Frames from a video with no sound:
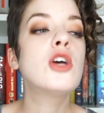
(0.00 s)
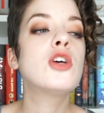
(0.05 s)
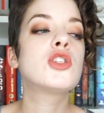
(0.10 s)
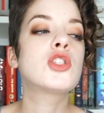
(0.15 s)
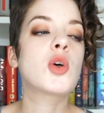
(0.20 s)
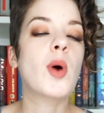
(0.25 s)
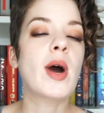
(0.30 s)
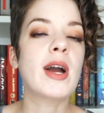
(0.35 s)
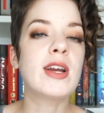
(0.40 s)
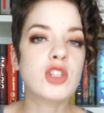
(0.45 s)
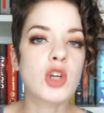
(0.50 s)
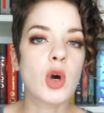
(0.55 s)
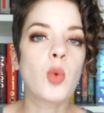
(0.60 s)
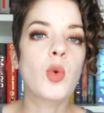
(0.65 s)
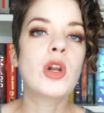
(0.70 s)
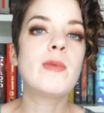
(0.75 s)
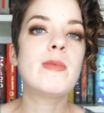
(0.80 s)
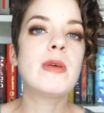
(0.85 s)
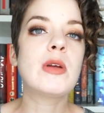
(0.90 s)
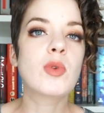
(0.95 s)
so I don't
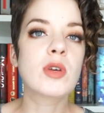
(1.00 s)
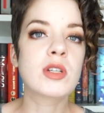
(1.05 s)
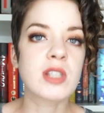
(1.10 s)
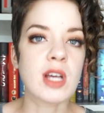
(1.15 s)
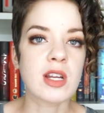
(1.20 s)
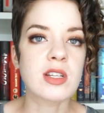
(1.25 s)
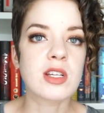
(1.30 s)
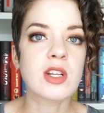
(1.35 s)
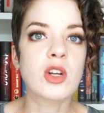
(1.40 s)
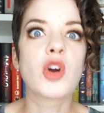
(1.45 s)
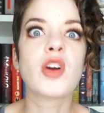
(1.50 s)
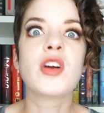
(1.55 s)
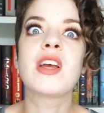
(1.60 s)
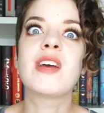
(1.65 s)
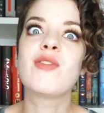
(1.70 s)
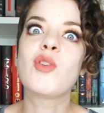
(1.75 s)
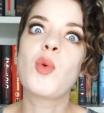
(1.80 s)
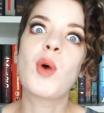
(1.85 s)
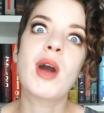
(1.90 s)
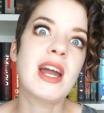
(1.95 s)
want to be redundant or
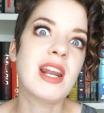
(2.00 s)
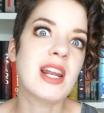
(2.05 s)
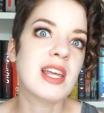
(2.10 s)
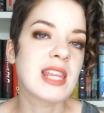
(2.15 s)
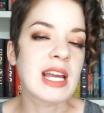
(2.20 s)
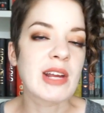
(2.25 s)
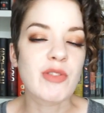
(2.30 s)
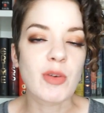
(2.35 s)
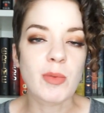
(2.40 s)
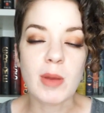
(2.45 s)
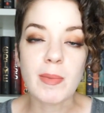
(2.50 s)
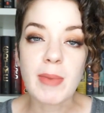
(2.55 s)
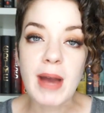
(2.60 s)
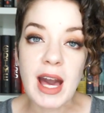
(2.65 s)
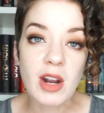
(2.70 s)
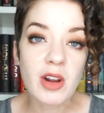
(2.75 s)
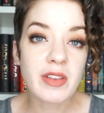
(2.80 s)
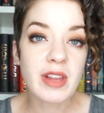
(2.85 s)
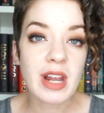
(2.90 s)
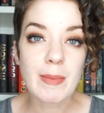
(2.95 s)
give away anything from the
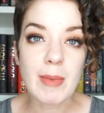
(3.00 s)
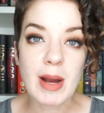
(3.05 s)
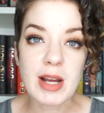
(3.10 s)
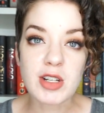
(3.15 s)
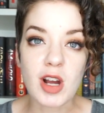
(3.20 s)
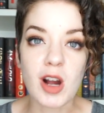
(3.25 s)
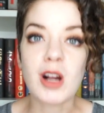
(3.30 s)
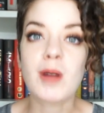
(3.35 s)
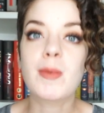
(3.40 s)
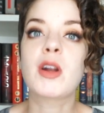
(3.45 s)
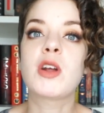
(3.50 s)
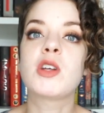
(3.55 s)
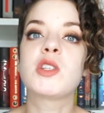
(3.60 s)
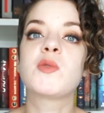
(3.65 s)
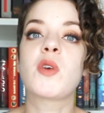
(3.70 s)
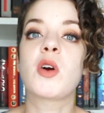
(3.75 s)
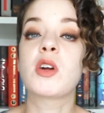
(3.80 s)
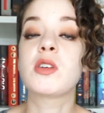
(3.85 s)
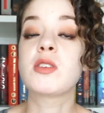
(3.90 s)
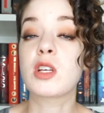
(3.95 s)
panel that I might talk about as
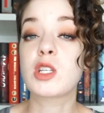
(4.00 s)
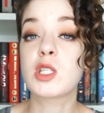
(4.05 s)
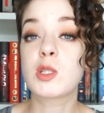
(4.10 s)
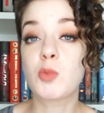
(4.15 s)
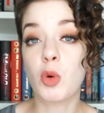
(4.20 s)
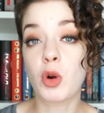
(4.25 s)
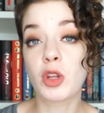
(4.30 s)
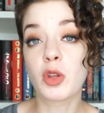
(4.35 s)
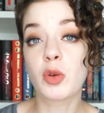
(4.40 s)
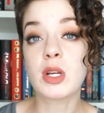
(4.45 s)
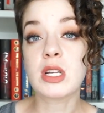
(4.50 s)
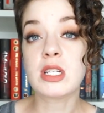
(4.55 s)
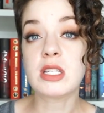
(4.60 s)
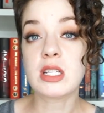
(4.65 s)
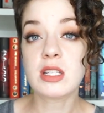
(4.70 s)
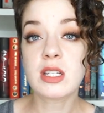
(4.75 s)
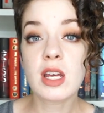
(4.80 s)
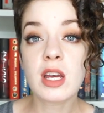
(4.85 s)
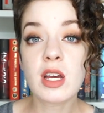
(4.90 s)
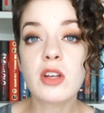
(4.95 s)
far as, like, spoilery
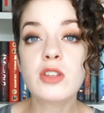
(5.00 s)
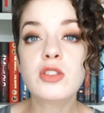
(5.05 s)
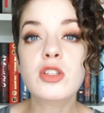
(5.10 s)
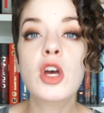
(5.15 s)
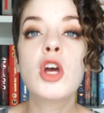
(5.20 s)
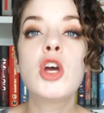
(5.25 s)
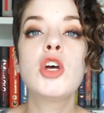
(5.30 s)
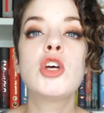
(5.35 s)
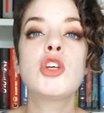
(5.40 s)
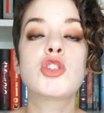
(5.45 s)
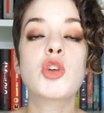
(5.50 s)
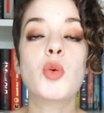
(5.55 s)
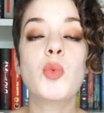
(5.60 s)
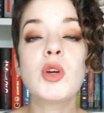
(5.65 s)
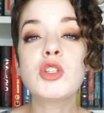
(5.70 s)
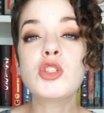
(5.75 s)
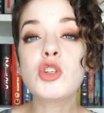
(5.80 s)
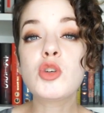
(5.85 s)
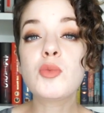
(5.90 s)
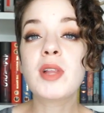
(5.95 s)
details. So
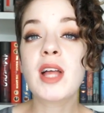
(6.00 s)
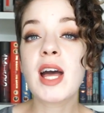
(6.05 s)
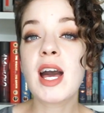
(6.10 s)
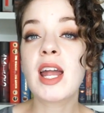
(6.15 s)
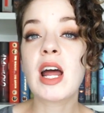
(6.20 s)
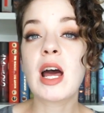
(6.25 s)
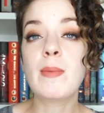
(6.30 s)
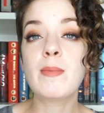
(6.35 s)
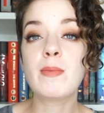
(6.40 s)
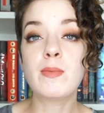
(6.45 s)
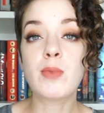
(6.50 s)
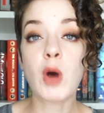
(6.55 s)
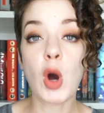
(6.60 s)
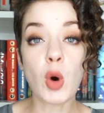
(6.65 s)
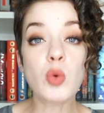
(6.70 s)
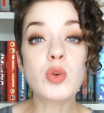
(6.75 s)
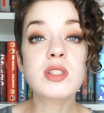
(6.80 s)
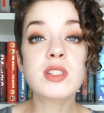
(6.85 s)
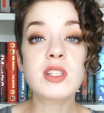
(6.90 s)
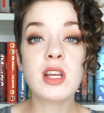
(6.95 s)
we do plan on
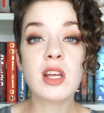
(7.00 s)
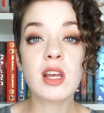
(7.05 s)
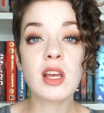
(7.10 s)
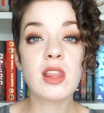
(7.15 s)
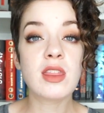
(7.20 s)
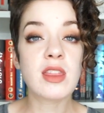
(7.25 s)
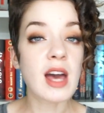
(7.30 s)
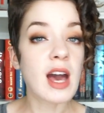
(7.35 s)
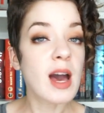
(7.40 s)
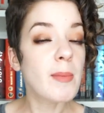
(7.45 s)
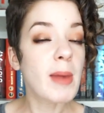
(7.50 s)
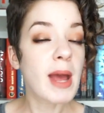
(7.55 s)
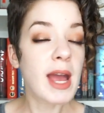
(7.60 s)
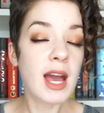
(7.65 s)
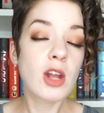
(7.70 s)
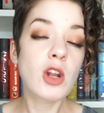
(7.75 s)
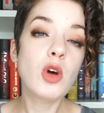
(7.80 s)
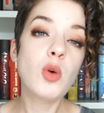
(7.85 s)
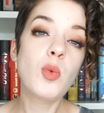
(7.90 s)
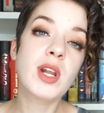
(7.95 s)
posting that
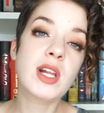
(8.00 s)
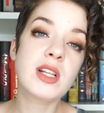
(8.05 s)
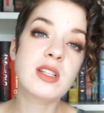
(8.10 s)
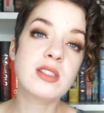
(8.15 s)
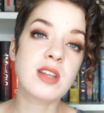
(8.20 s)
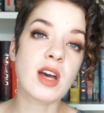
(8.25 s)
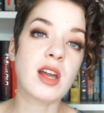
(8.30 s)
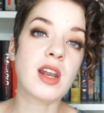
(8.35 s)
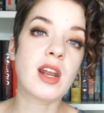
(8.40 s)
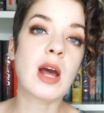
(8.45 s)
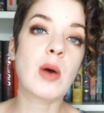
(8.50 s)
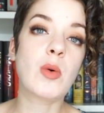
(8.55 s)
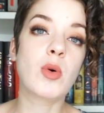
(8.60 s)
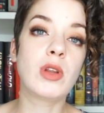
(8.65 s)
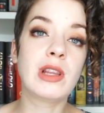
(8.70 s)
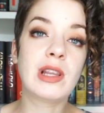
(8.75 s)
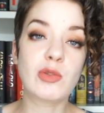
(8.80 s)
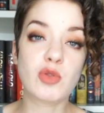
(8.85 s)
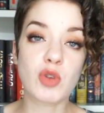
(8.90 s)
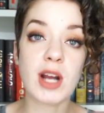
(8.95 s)
panel when it's done, and I
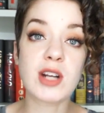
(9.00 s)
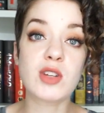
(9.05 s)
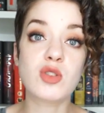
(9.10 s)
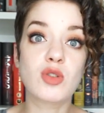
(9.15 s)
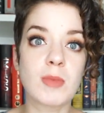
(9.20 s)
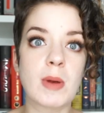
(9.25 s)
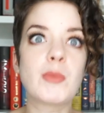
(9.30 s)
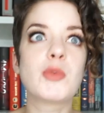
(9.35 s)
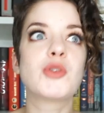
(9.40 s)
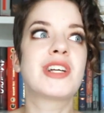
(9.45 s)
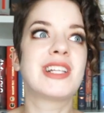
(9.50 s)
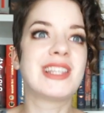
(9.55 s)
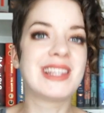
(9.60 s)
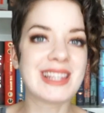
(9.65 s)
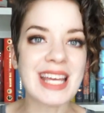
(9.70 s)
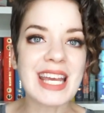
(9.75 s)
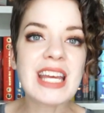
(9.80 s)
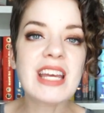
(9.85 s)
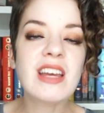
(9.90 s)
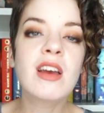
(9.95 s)
will try to remember to
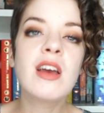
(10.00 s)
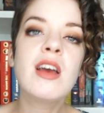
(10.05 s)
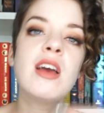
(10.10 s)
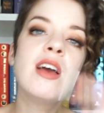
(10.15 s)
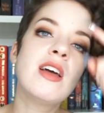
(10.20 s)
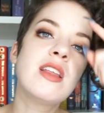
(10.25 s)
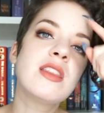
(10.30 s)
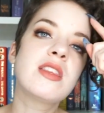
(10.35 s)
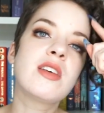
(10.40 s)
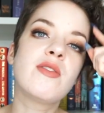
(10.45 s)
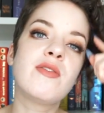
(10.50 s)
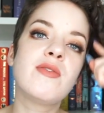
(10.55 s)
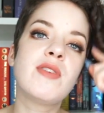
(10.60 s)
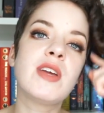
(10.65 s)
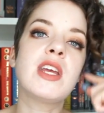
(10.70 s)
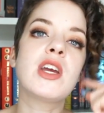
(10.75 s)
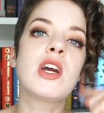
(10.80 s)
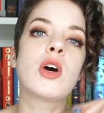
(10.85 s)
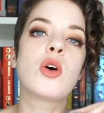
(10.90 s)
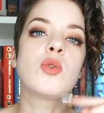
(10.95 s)
link the
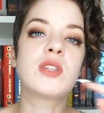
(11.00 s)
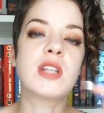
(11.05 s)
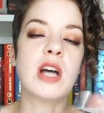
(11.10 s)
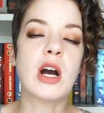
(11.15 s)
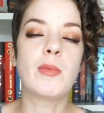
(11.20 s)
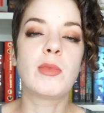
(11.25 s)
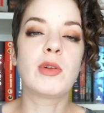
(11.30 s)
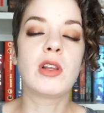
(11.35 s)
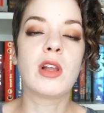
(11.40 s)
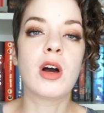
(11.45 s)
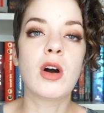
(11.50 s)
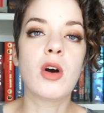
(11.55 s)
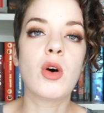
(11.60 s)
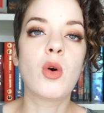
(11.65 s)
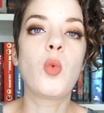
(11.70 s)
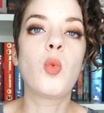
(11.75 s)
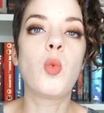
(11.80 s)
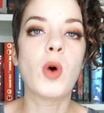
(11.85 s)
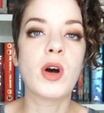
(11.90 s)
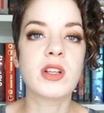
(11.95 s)
video down
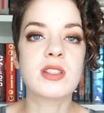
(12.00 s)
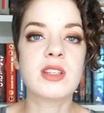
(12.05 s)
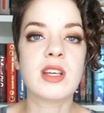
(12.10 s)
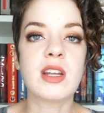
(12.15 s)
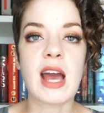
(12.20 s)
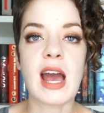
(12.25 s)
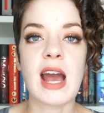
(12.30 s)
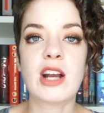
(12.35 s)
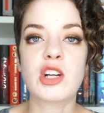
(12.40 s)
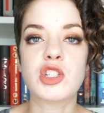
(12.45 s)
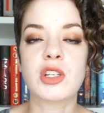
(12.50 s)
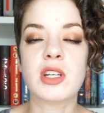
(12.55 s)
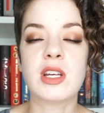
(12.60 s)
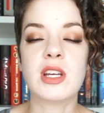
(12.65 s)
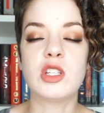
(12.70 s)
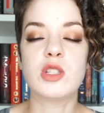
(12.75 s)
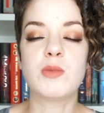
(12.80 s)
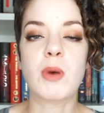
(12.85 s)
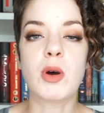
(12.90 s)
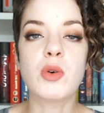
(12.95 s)
below once it actually
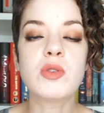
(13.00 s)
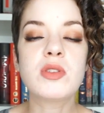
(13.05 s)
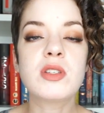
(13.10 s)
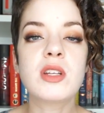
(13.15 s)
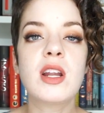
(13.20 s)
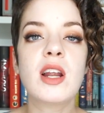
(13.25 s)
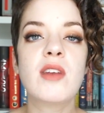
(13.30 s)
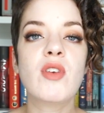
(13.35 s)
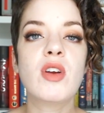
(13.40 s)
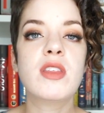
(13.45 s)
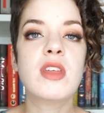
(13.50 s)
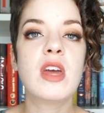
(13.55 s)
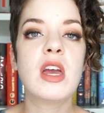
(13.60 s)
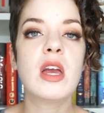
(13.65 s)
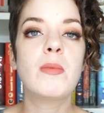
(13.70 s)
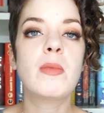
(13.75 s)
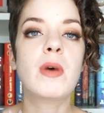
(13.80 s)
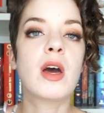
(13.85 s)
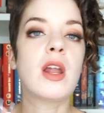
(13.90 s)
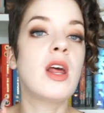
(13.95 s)
is posted and
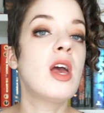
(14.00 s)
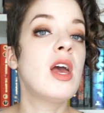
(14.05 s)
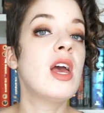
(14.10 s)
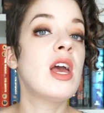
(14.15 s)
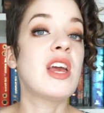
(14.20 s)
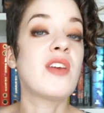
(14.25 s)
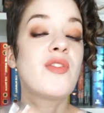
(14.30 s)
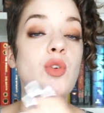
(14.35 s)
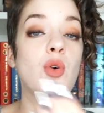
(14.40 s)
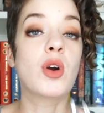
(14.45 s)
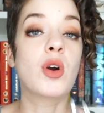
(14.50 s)
everything, but if you